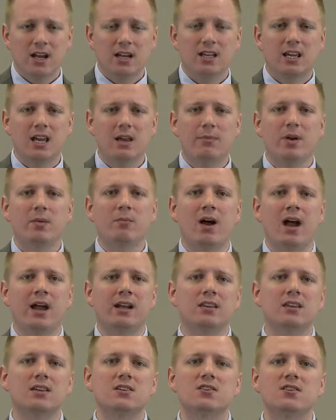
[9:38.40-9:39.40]
Keep in
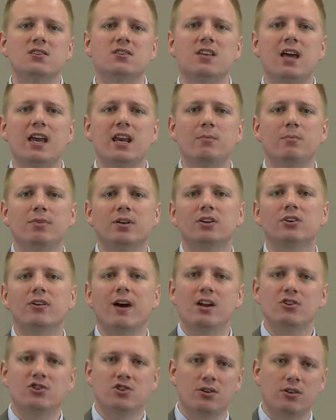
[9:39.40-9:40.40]
mind this steady
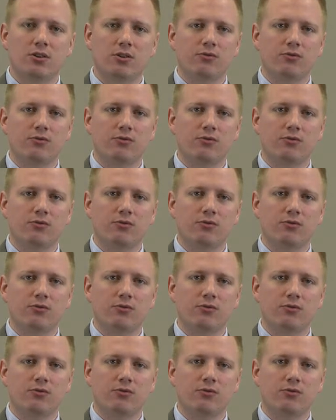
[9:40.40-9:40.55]
progression